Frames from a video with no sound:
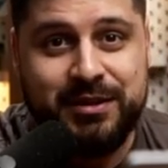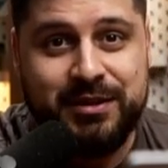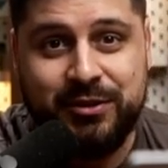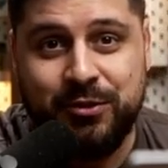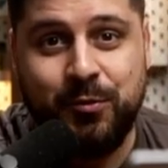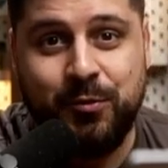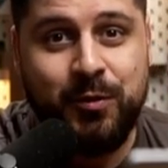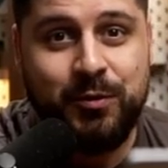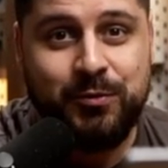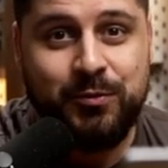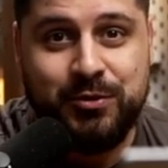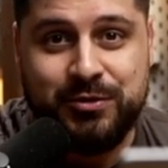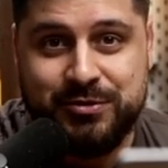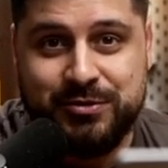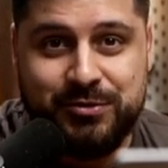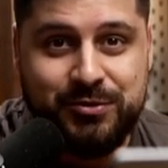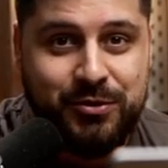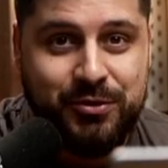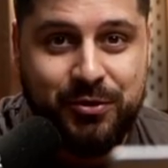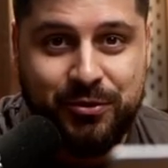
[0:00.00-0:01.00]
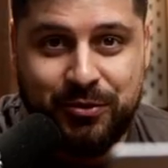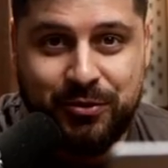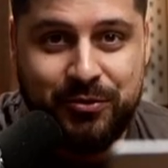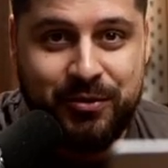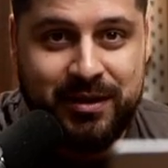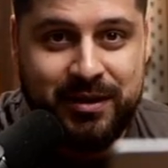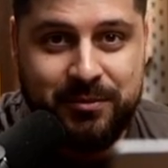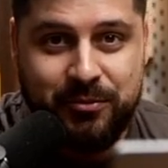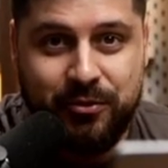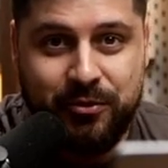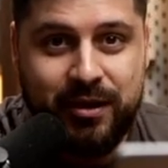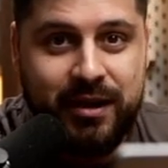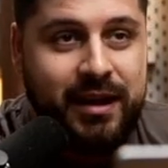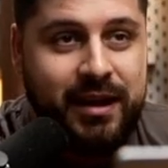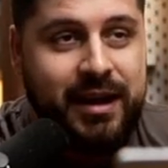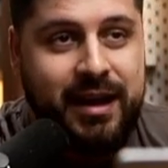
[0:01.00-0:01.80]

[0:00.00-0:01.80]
and no one wants to talk to you anymore